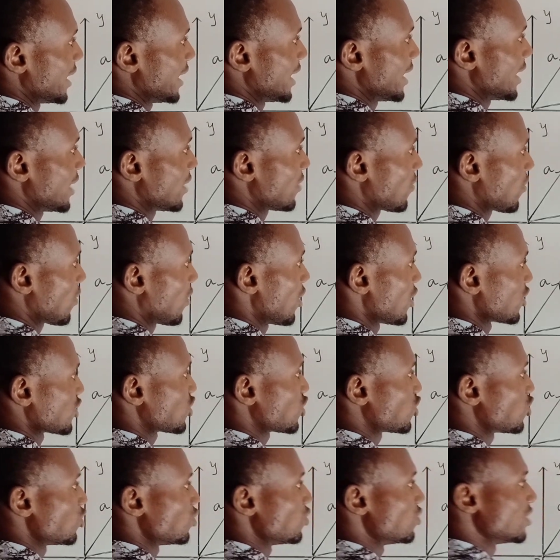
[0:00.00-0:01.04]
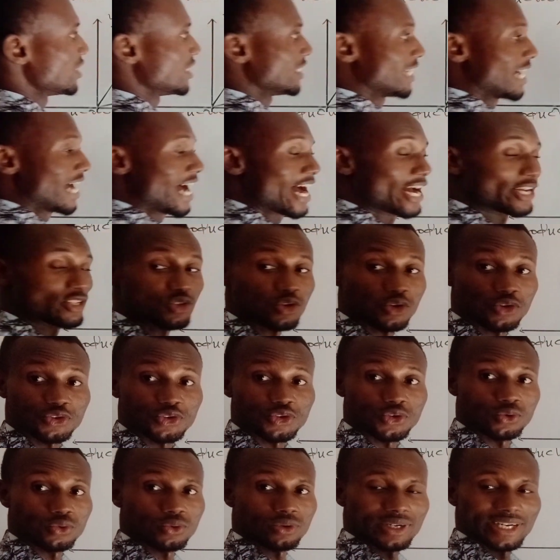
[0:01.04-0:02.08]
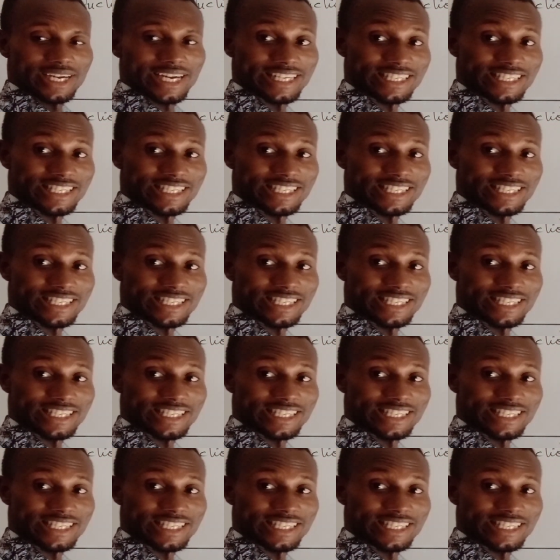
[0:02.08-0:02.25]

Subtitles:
equals to, I told you